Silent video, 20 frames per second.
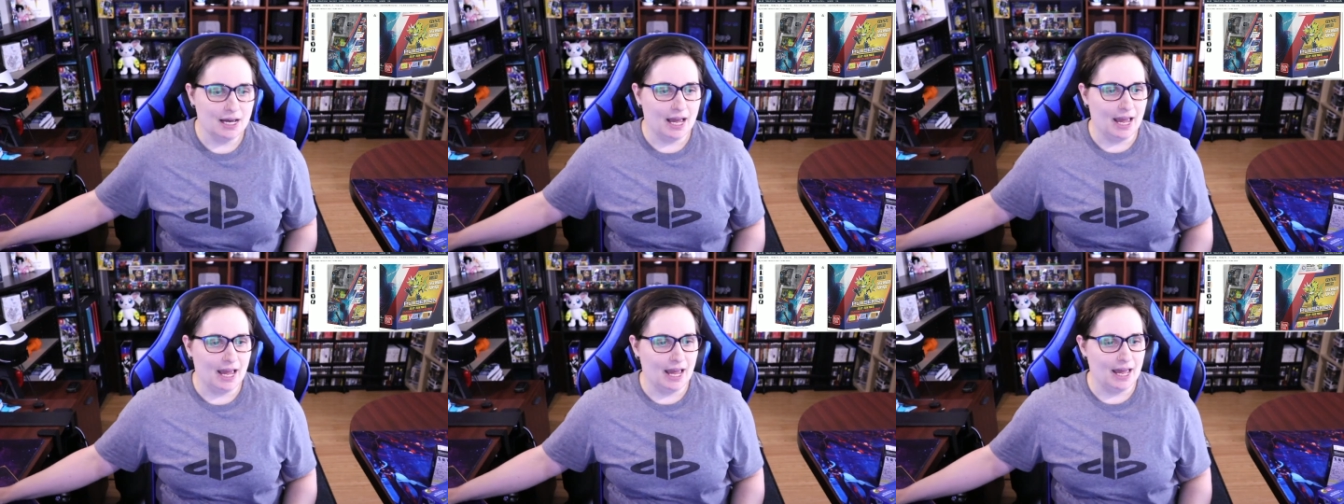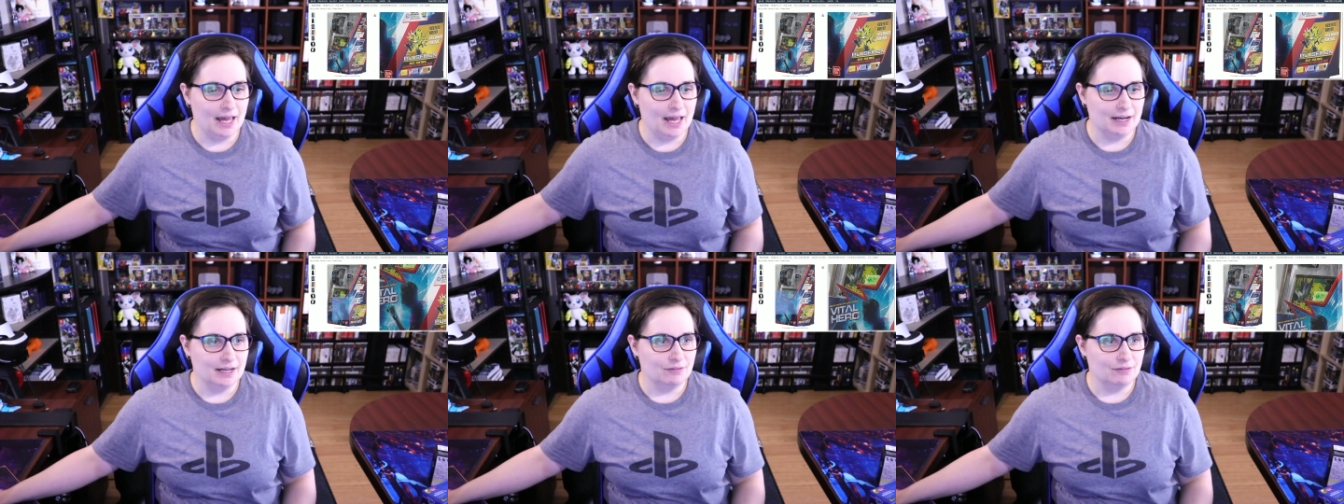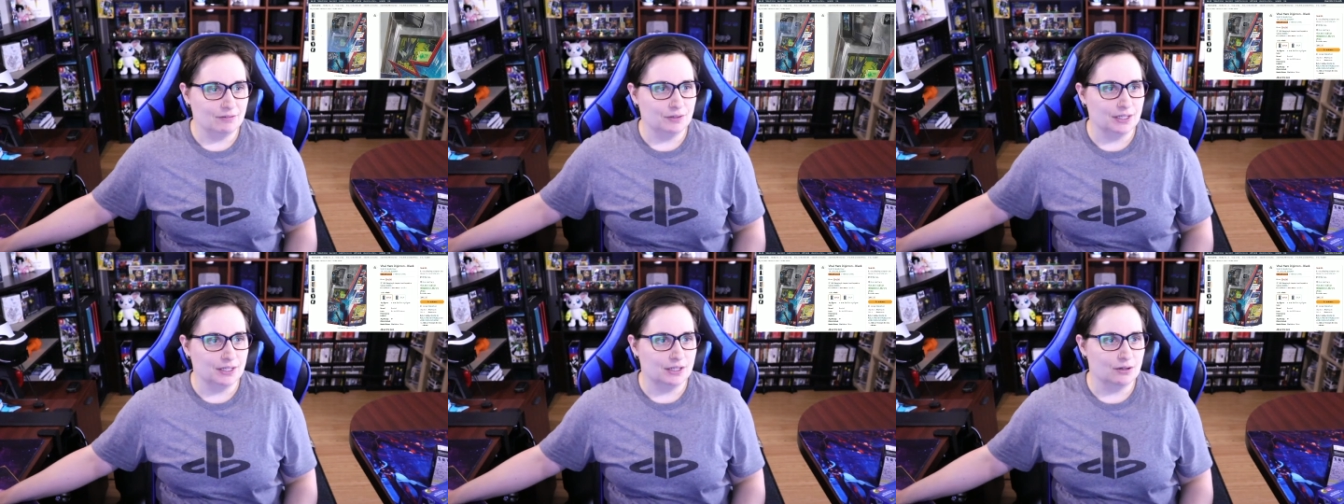And
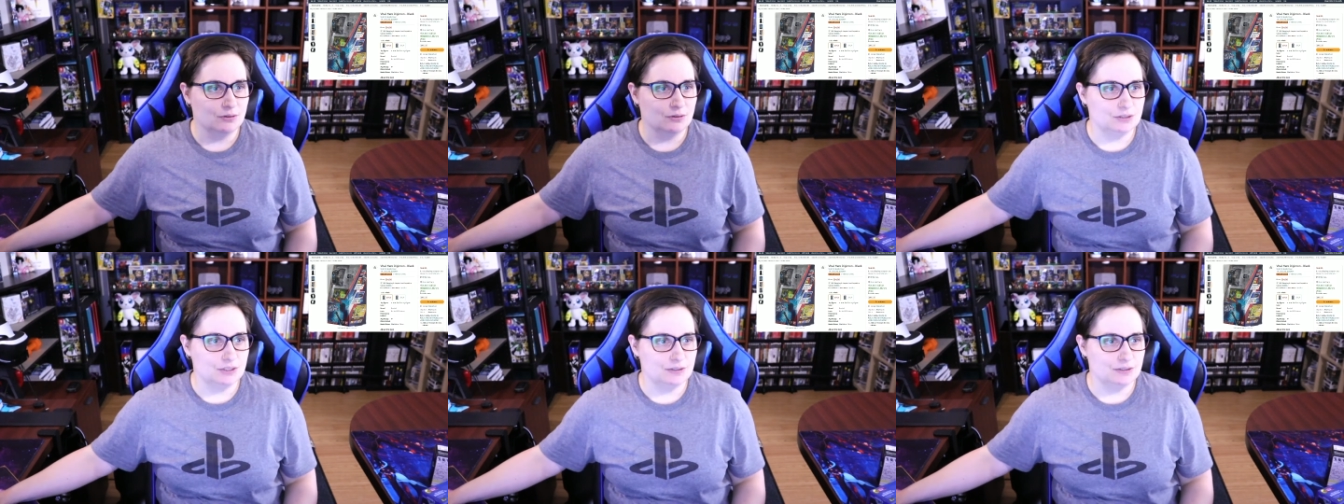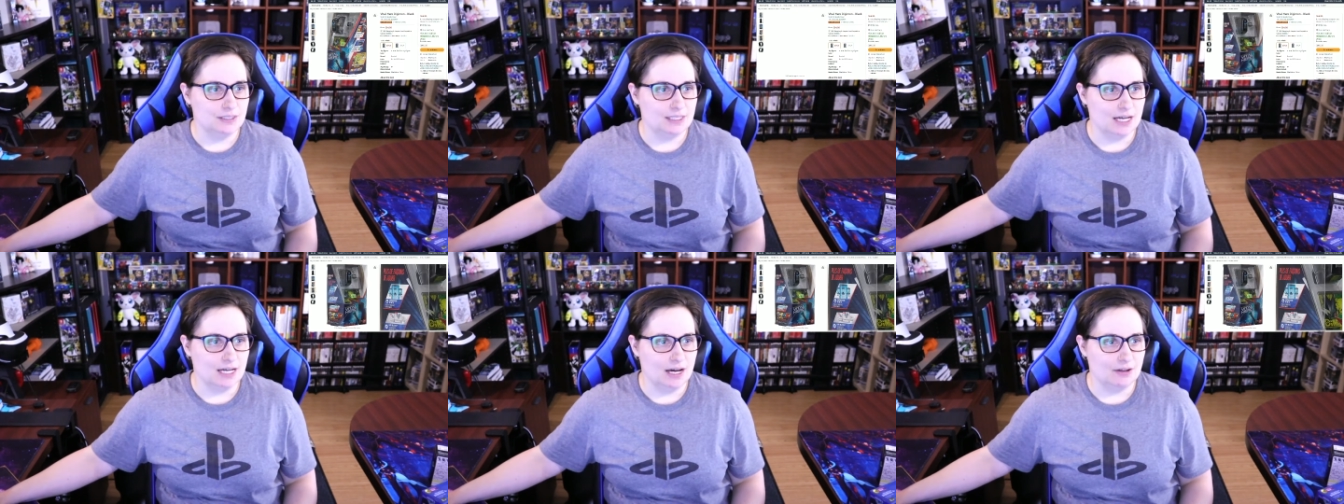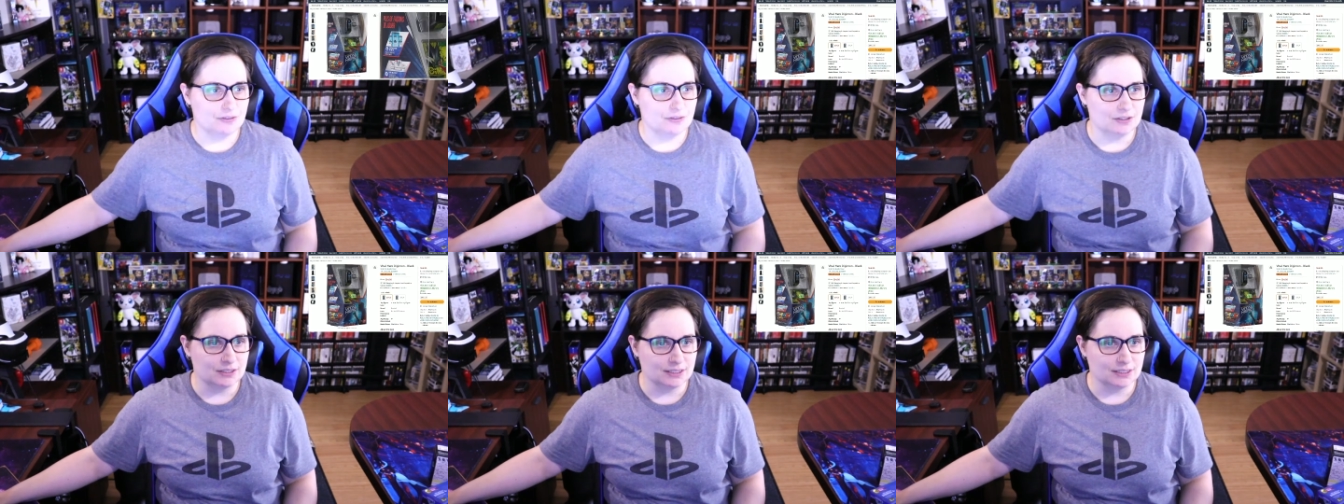if we go to the
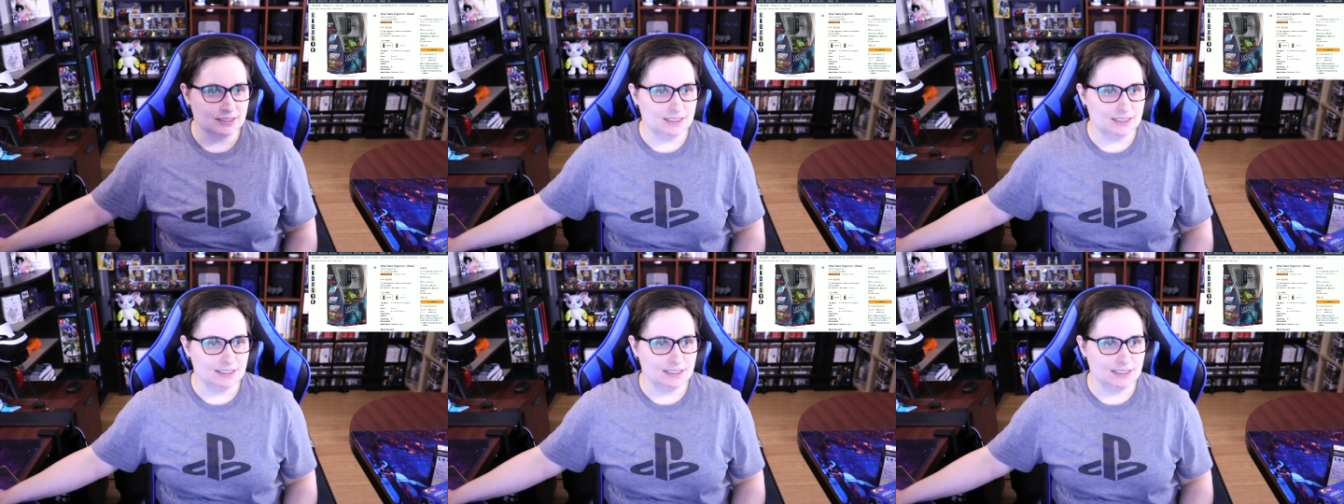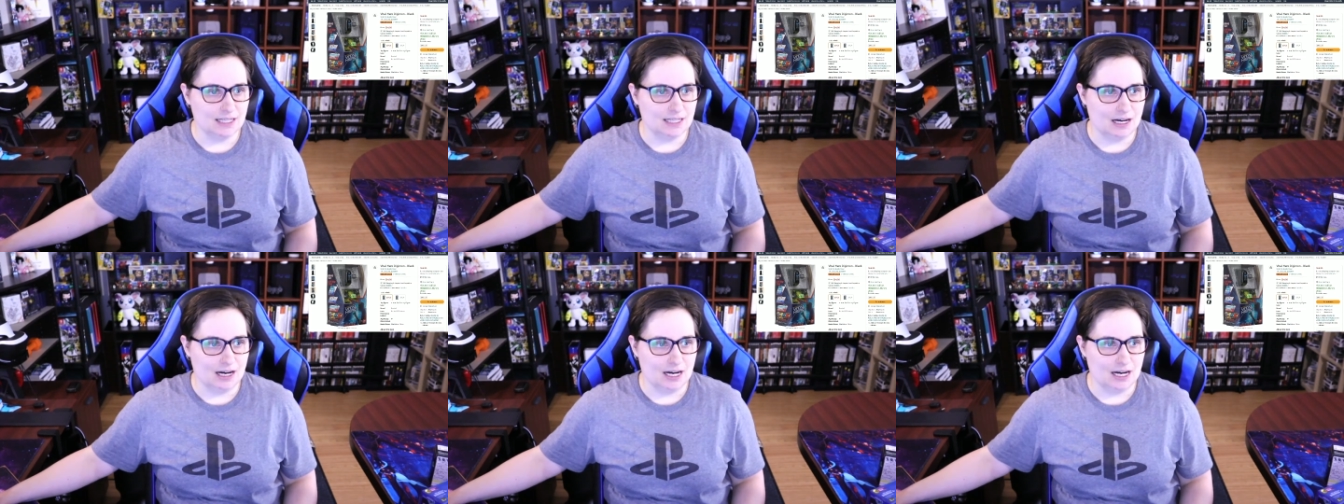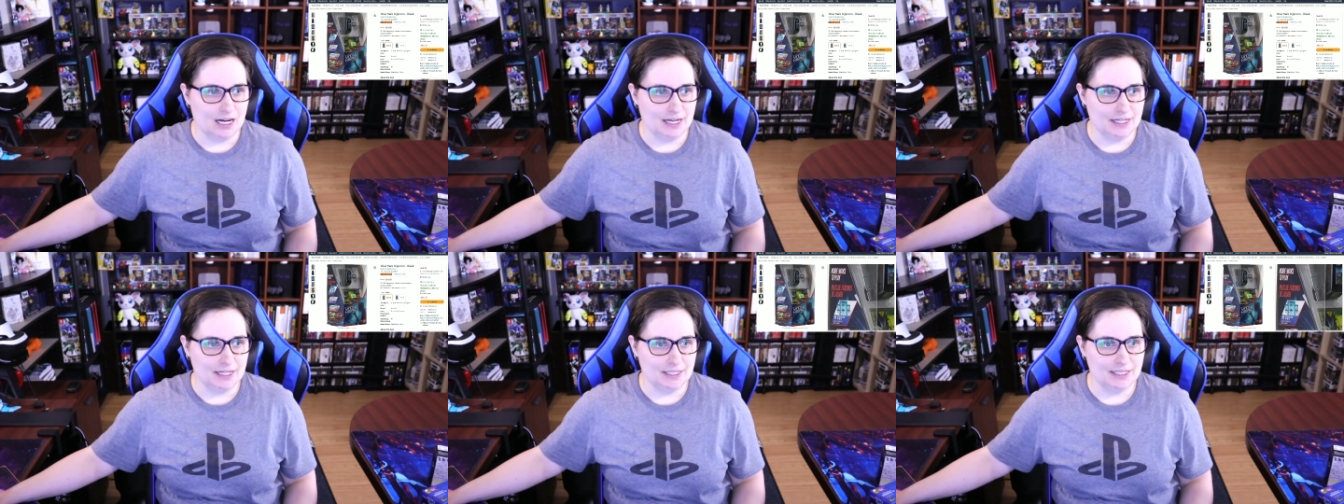other
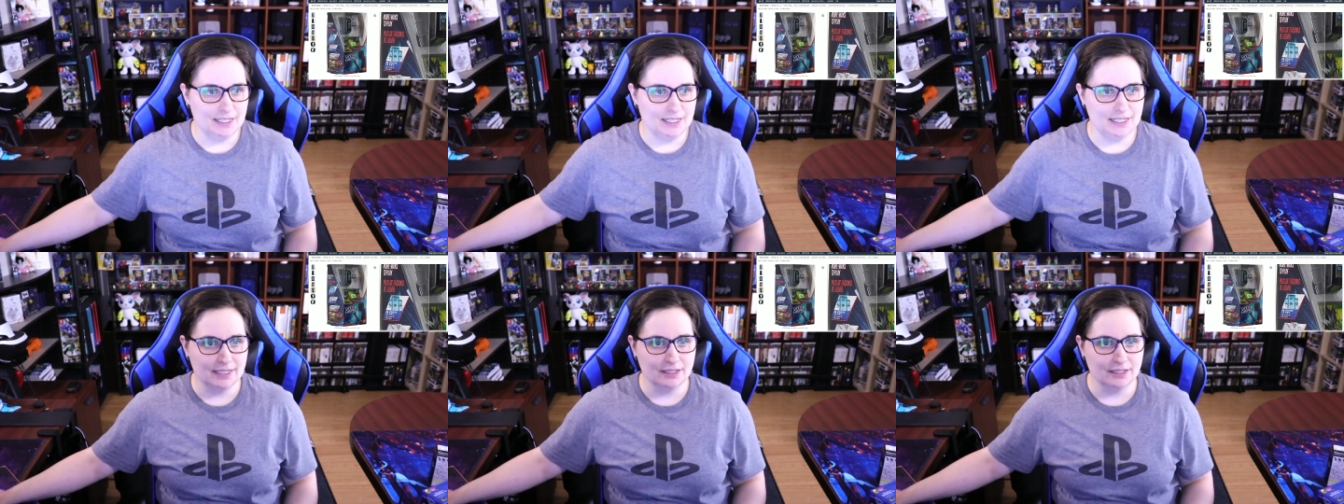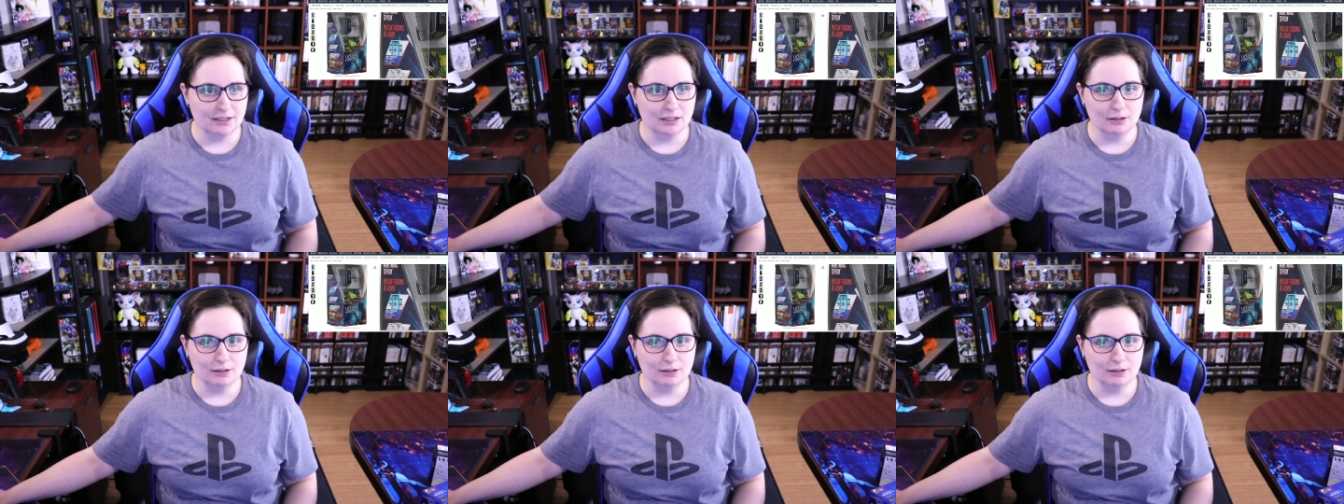side here,